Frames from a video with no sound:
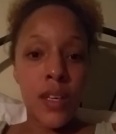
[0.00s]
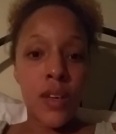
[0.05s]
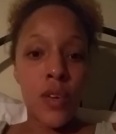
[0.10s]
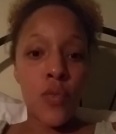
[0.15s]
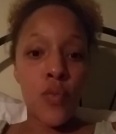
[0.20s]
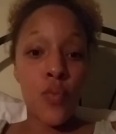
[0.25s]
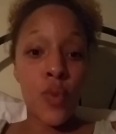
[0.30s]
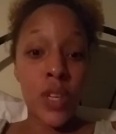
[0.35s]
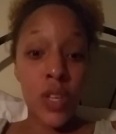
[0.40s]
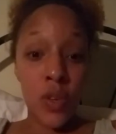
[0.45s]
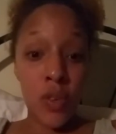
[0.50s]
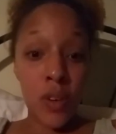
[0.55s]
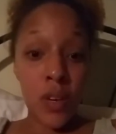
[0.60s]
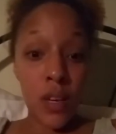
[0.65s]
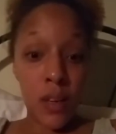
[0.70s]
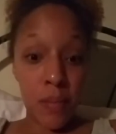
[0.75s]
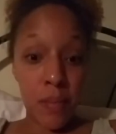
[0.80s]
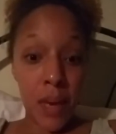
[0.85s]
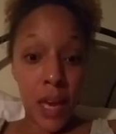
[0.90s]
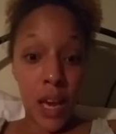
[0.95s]
When you
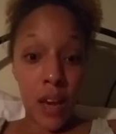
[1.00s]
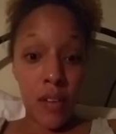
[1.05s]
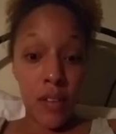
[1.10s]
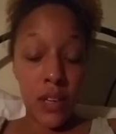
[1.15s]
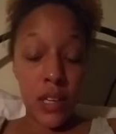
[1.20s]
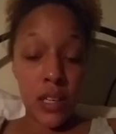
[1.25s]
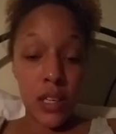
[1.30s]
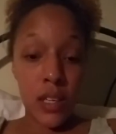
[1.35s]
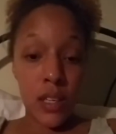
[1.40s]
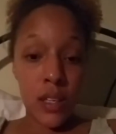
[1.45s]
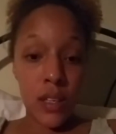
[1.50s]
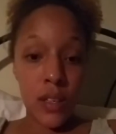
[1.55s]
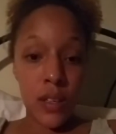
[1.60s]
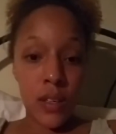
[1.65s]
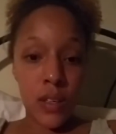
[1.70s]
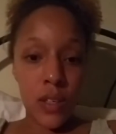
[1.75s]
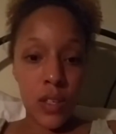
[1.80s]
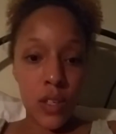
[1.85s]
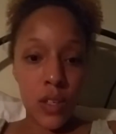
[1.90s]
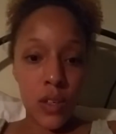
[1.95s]
get married,
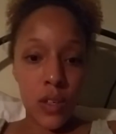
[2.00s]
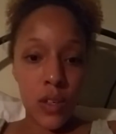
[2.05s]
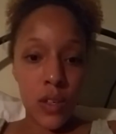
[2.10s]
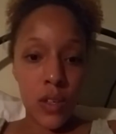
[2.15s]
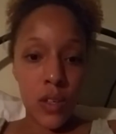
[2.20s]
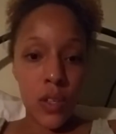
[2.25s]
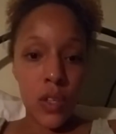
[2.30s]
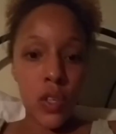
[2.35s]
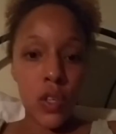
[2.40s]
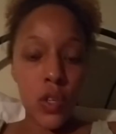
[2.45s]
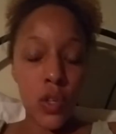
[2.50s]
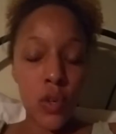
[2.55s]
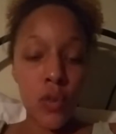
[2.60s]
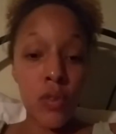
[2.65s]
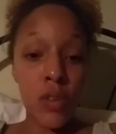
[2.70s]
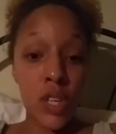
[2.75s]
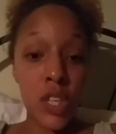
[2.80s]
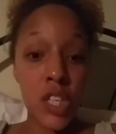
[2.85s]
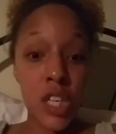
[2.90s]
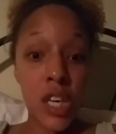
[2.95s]
you
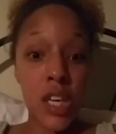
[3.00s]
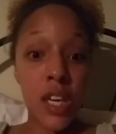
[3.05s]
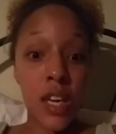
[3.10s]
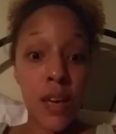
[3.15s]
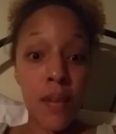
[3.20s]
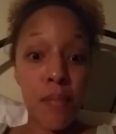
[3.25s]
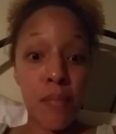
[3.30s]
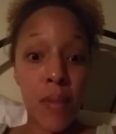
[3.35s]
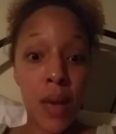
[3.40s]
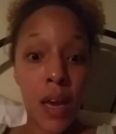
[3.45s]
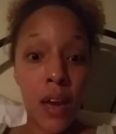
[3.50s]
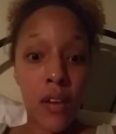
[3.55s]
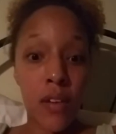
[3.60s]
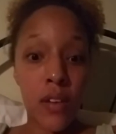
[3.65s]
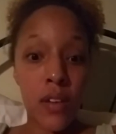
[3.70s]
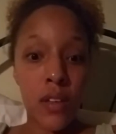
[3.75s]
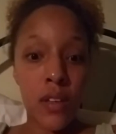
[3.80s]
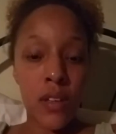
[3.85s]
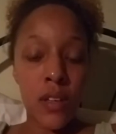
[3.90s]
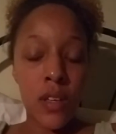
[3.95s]
legit get
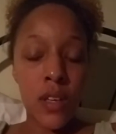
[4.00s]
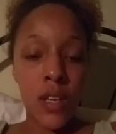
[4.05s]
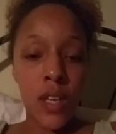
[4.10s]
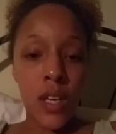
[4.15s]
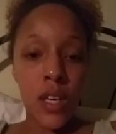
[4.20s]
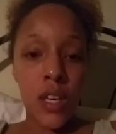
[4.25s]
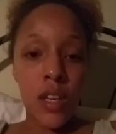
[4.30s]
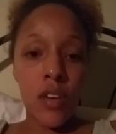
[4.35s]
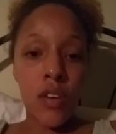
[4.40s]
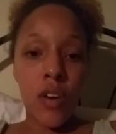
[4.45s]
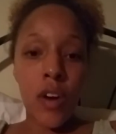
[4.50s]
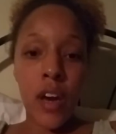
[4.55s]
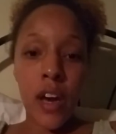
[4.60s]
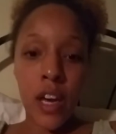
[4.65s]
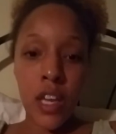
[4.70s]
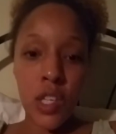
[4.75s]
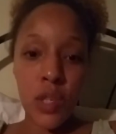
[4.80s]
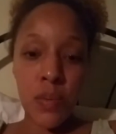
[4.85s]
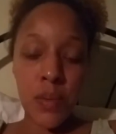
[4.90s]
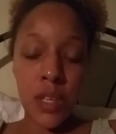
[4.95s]
married. Your
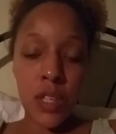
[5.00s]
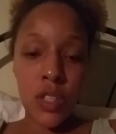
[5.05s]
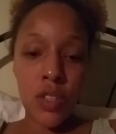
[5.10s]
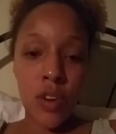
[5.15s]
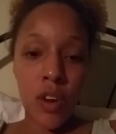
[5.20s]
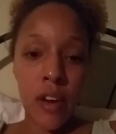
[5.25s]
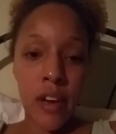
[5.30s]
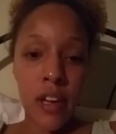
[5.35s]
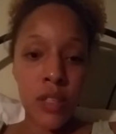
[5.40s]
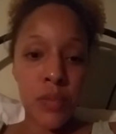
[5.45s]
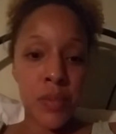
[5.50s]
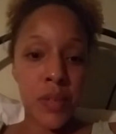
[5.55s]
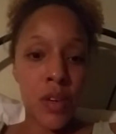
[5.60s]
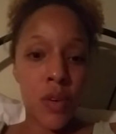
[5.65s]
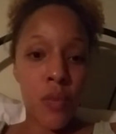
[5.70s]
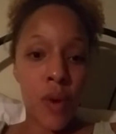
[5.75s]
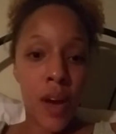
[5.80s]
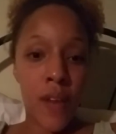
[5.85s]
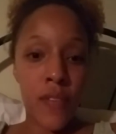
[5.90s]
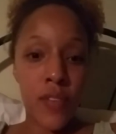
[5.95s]
husband is your husband, your
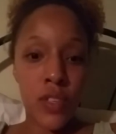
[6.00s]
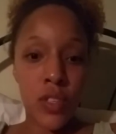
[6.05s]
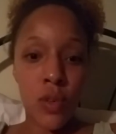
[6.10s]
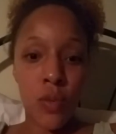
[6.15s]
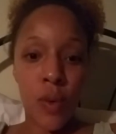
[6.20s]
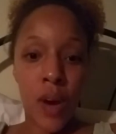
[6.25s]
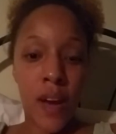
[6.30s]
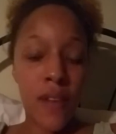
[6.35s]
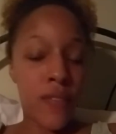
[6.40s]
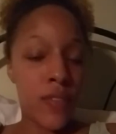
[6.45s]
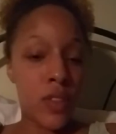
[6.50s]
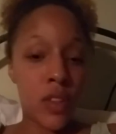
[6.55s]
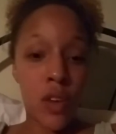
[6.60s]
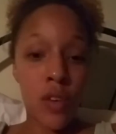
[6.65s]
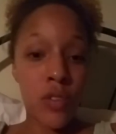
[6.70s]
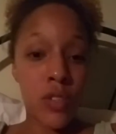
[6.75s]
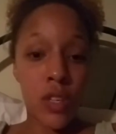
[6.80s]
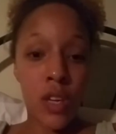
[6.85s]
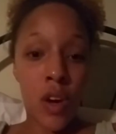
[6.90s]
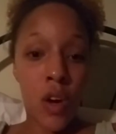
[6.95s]
wife is your wife, and
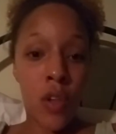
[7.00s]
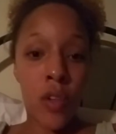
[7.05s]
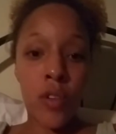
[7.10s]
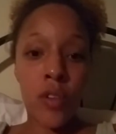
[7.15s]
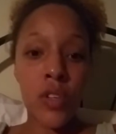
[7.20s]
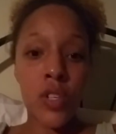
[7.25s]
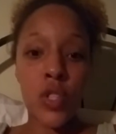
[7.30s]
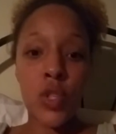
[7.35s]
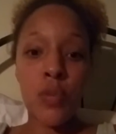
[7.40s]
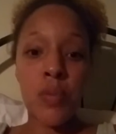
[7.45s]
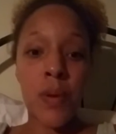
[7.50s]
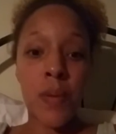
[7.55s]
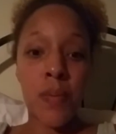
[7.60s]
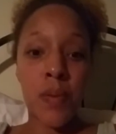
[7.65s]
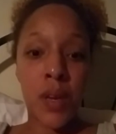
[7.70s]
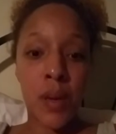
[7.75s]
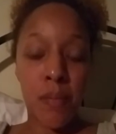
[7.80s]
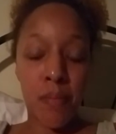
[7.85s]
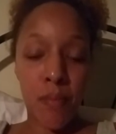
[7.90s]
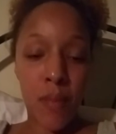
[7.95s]
those are the only two people
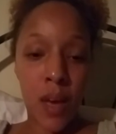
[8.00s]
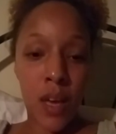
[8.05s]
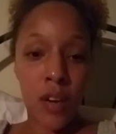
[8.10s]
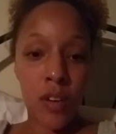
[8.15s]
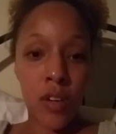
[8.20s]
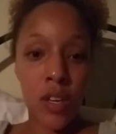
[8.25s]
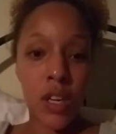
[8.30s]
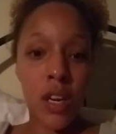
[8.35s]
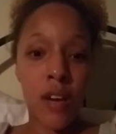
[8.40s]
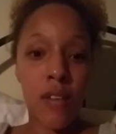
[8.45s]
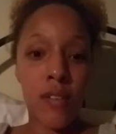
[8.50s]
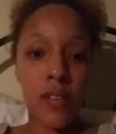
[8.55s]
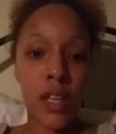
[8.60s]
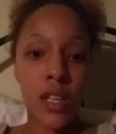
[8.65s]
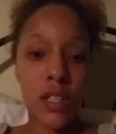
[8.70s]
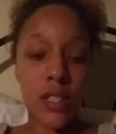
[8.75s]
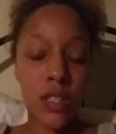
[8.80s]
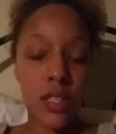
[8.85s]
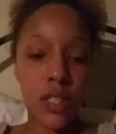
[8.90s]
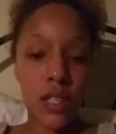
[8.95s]
that matter in that
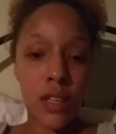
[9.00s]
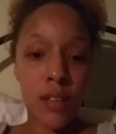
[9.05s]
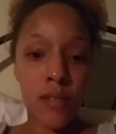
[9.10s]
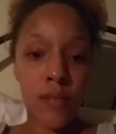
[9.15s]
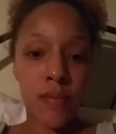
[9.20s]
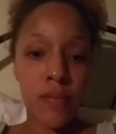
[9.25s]
relationship.